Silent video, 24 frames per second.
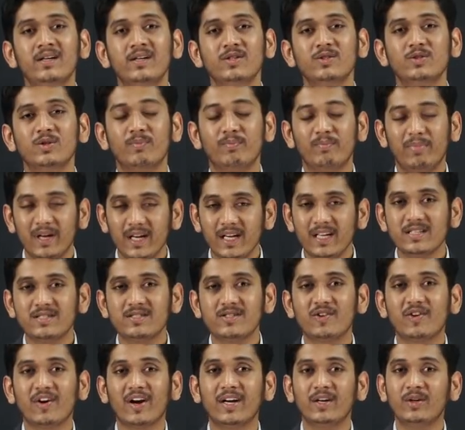So please
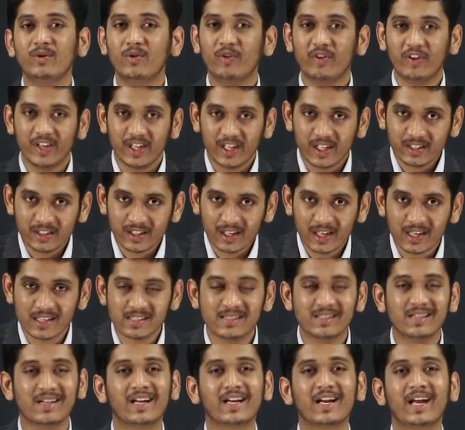try to read the
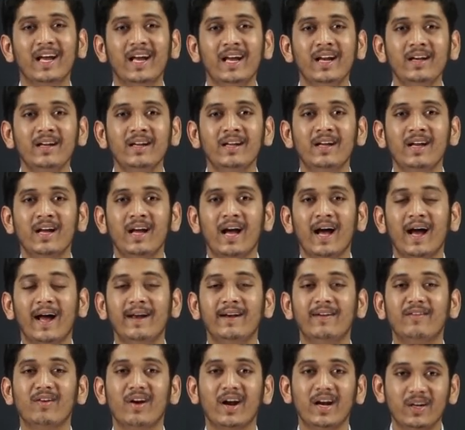lesson again
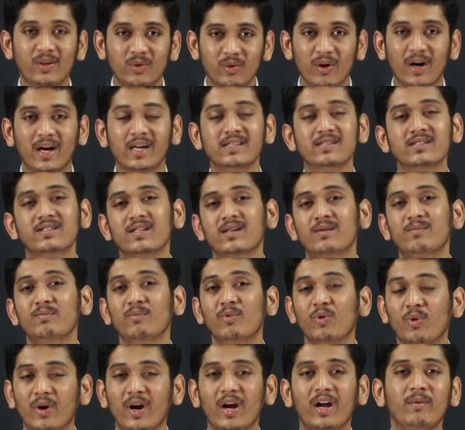and try to answer
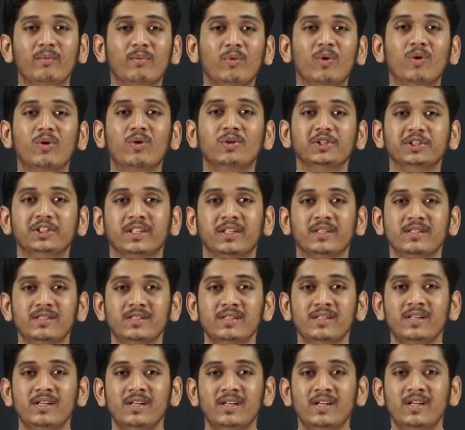more and more questions.
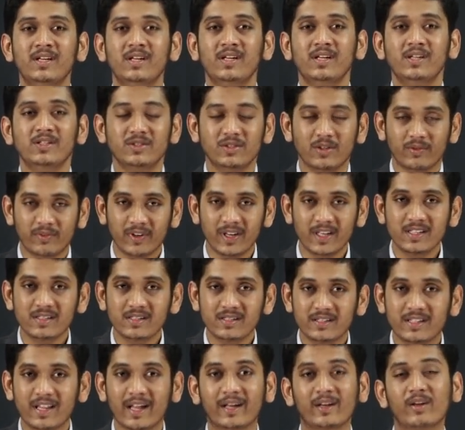So
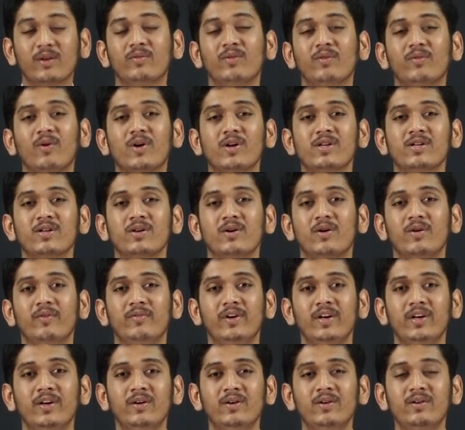friends, thank you for watching our
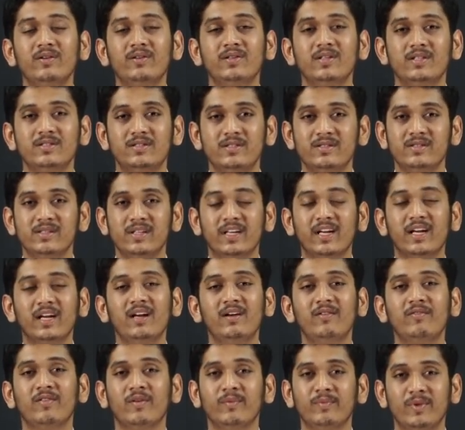video. This is
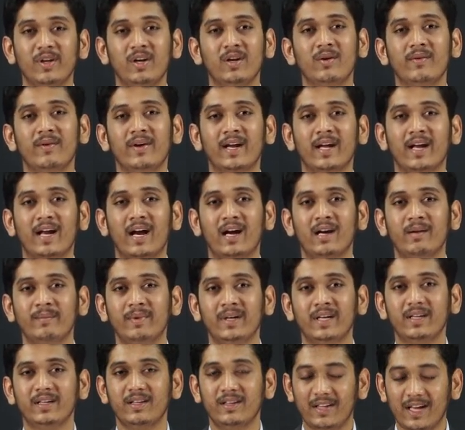Nikhil from Telugu One
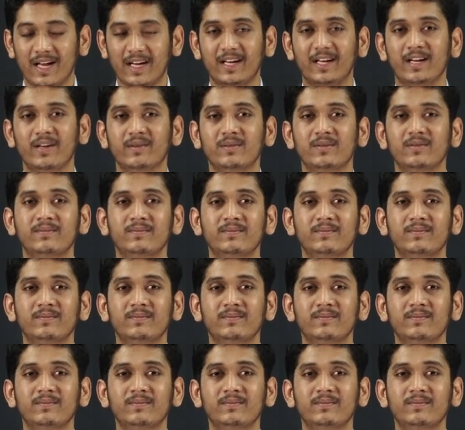Academy. Thank you.